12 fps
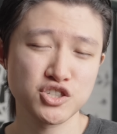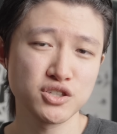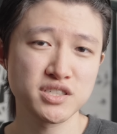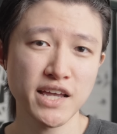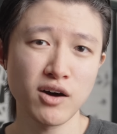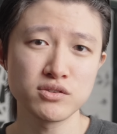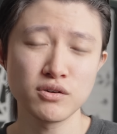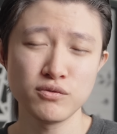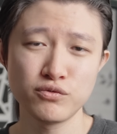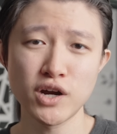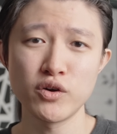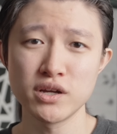should sound
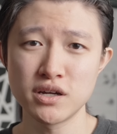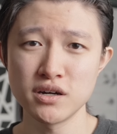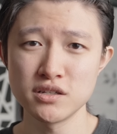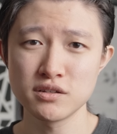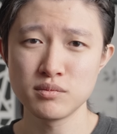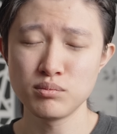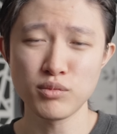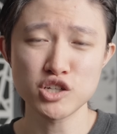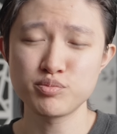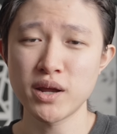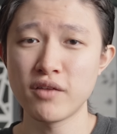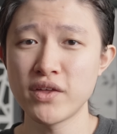very good.
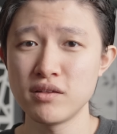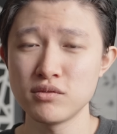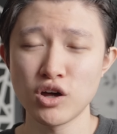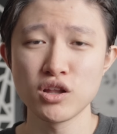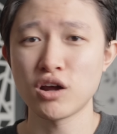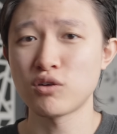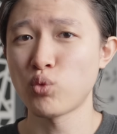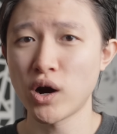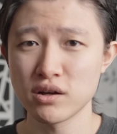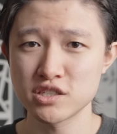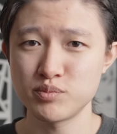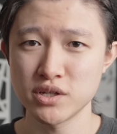Much better than a lot of
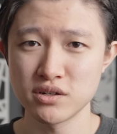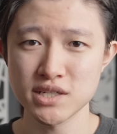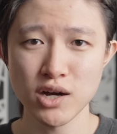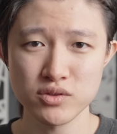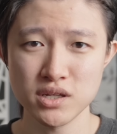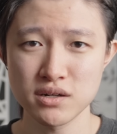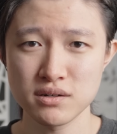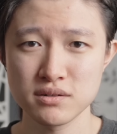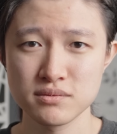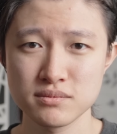wireless speakers out there.